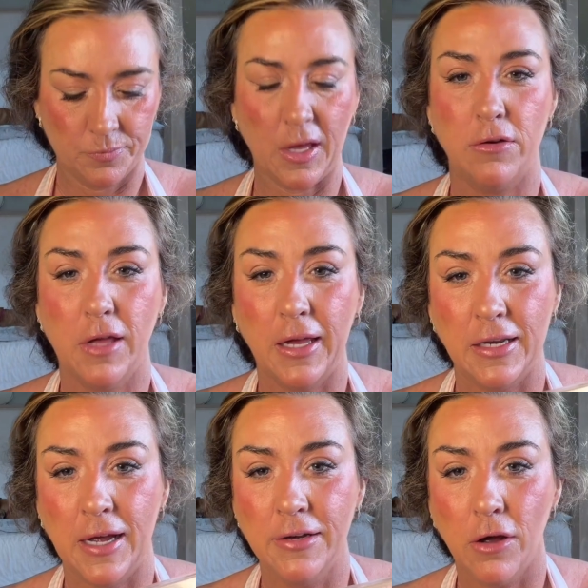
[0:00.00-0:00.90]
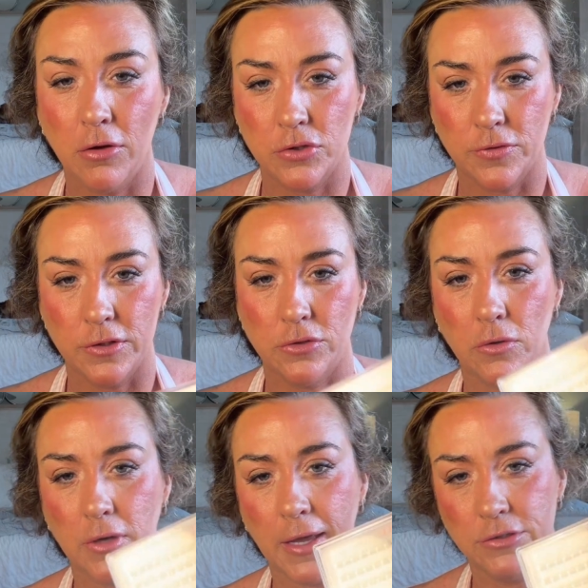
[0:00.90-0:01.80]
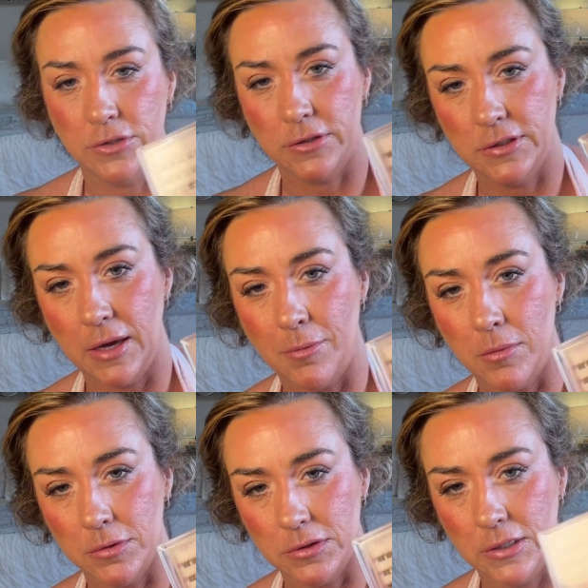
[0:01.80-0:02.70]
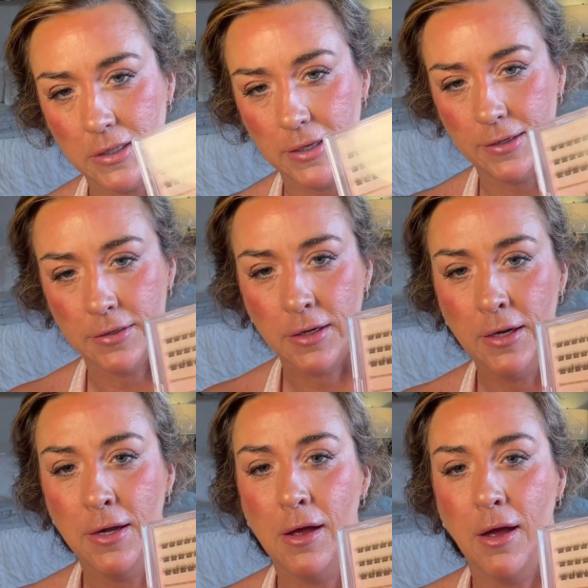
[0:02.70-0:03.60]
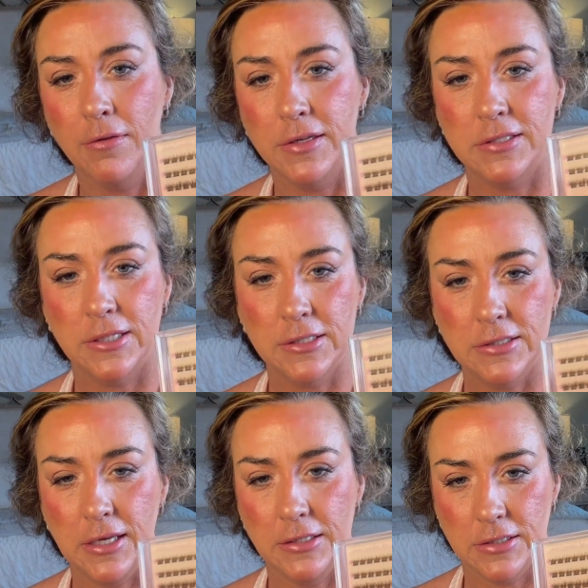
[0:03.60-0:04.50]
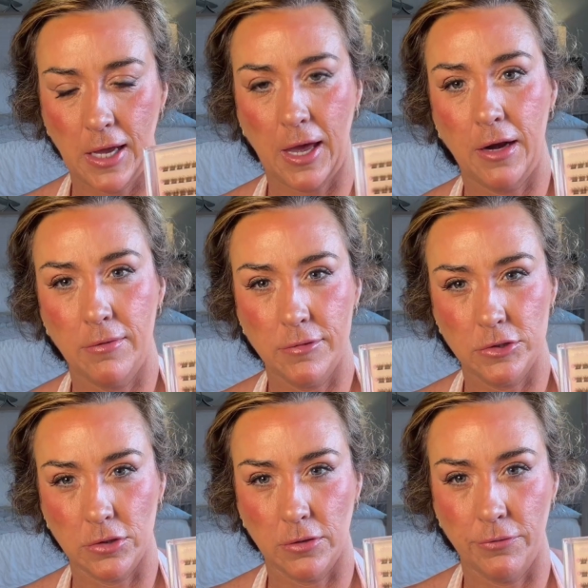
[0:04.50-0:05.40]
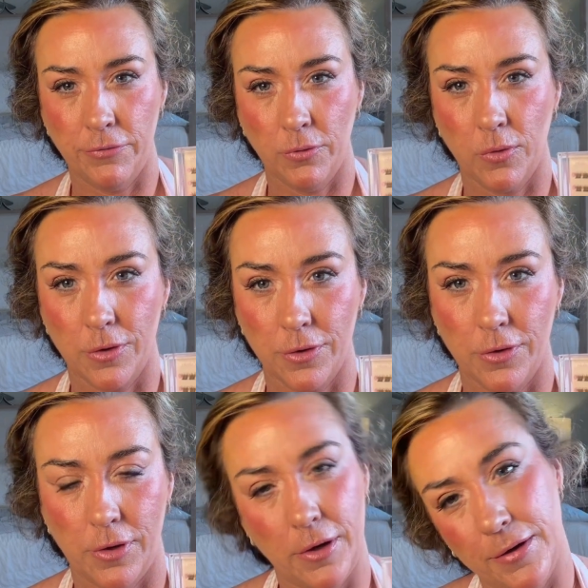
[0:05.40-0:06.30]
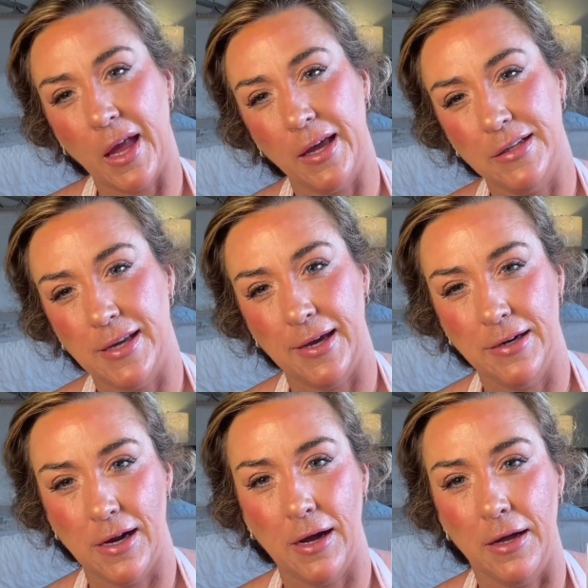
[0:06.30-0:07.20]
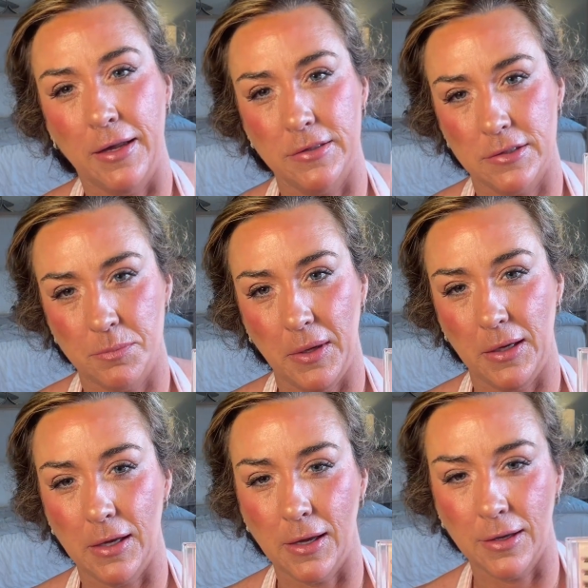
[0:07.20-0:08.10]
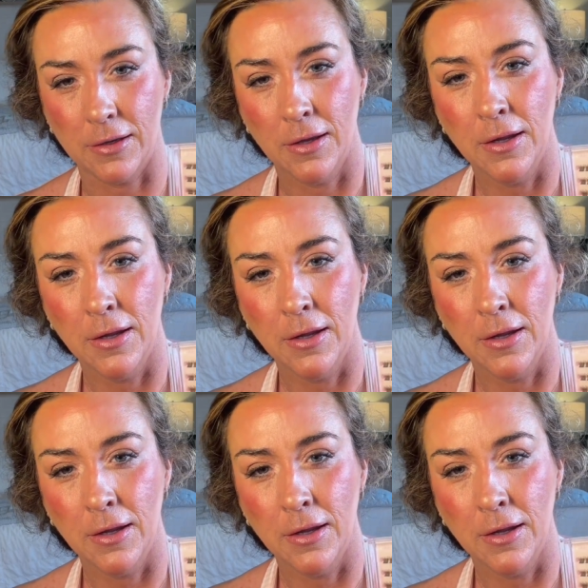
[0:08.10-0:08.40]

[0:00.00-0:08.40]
They're like $9 for this whole case. You can see I'm almost to the end. The 16s I kind of reserve for like date night, speaking.